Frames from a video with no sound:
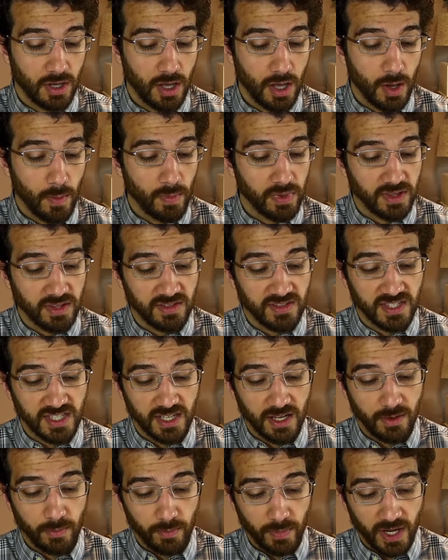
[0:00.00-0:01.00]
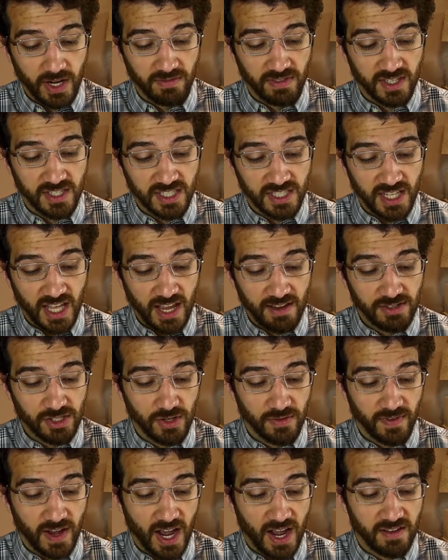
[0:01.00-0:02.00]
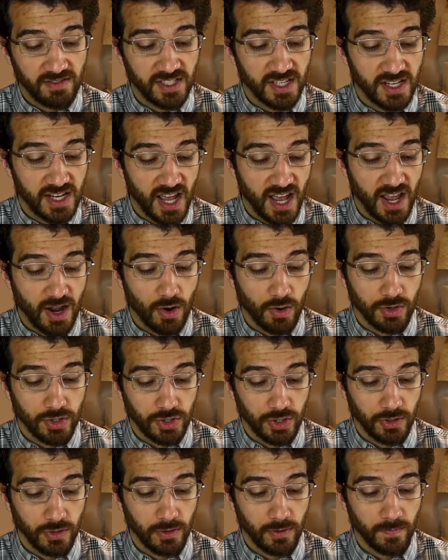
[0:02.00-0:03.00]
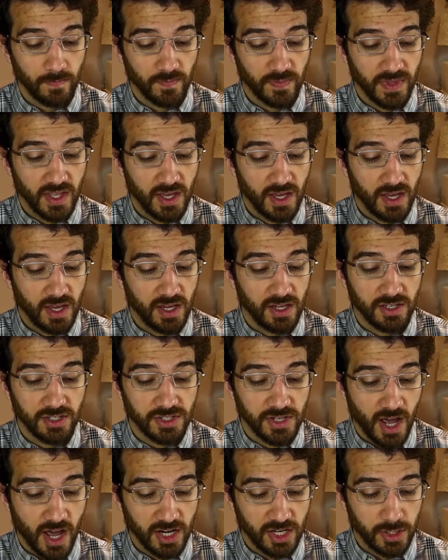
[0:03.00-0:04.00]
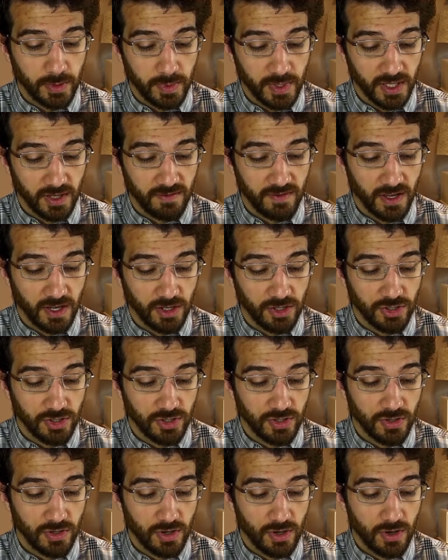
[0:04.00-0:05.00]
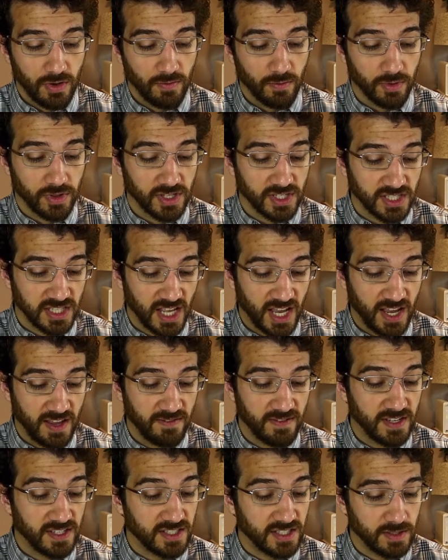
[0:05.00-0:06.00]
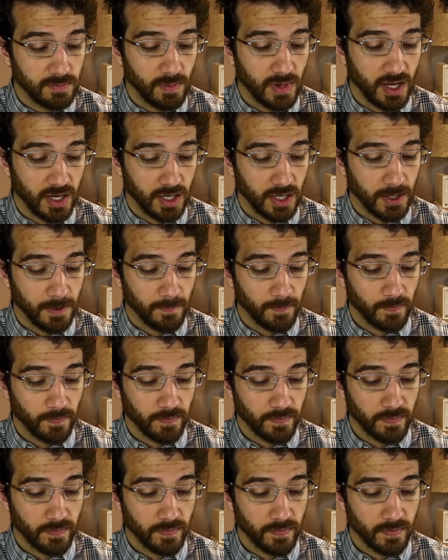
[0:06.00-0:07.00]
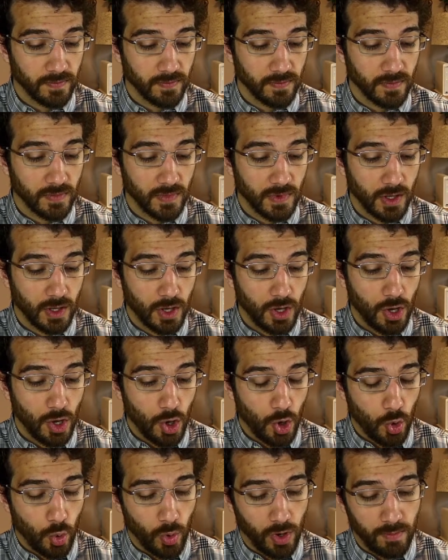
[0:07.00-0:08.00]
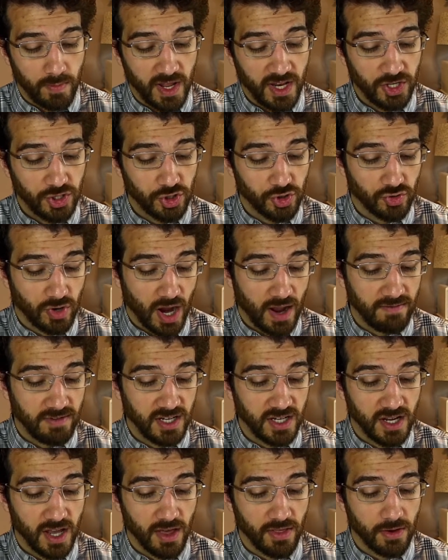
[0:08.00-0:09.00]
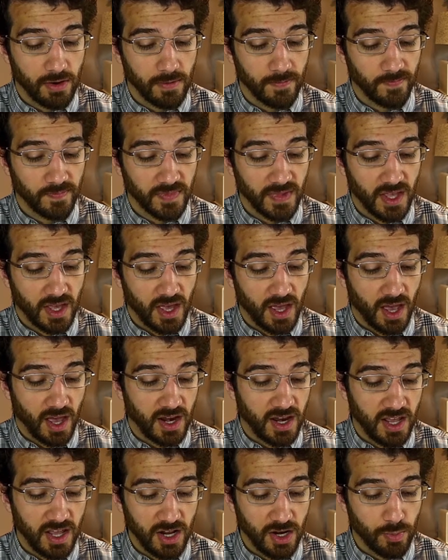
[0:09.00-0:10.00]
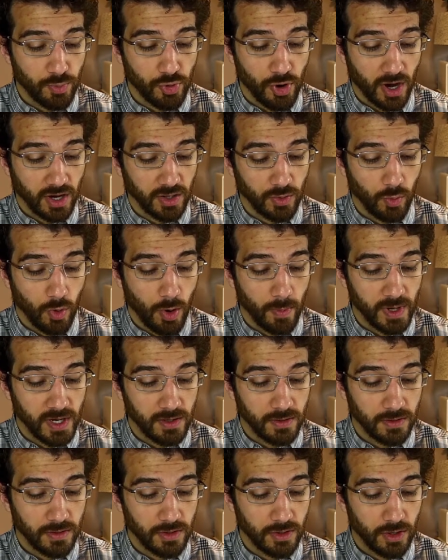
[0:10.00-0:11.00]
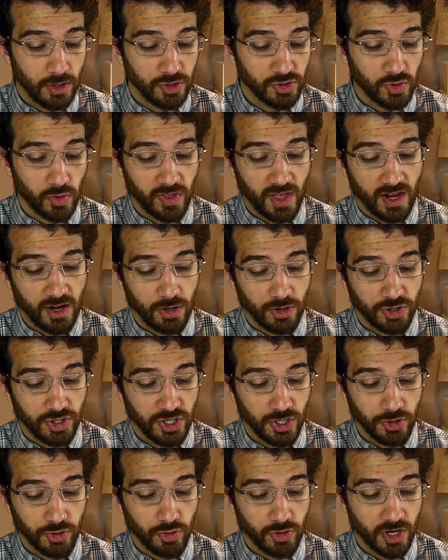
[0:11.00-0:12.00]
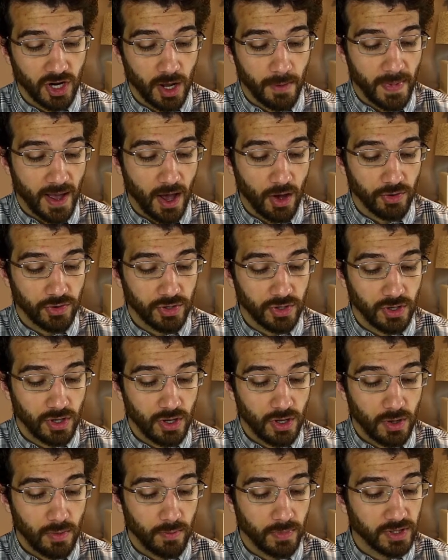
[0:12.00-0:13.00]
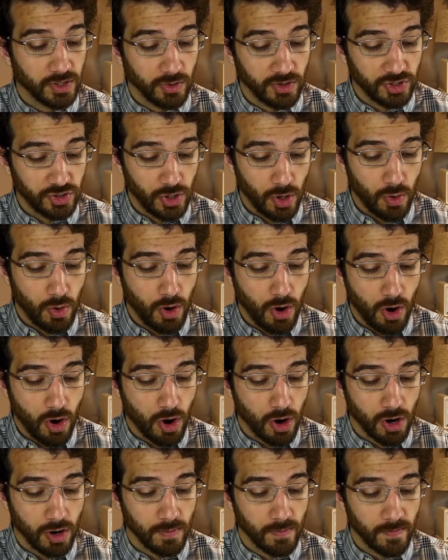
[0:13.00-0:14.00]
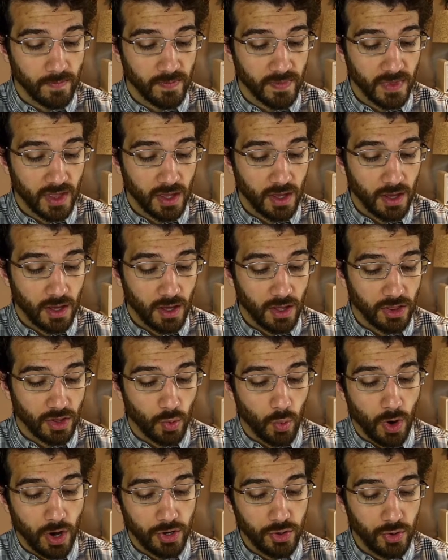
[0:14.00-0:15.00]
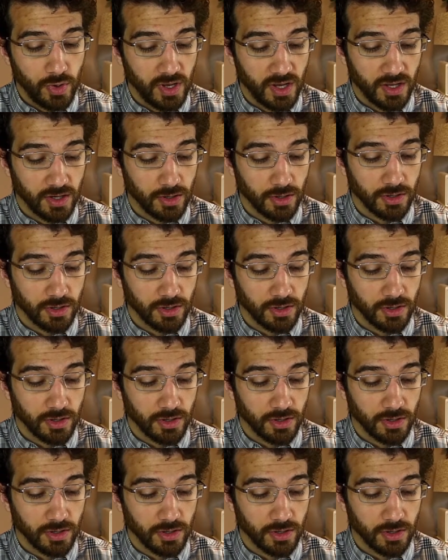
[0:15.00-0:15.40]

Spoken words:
But if the slave survives a day or two, he is not to be avenged, for the slave is his money. When men strive together, and hit a pregnant woman, so that her children come out, but there is no harm, the one who hit her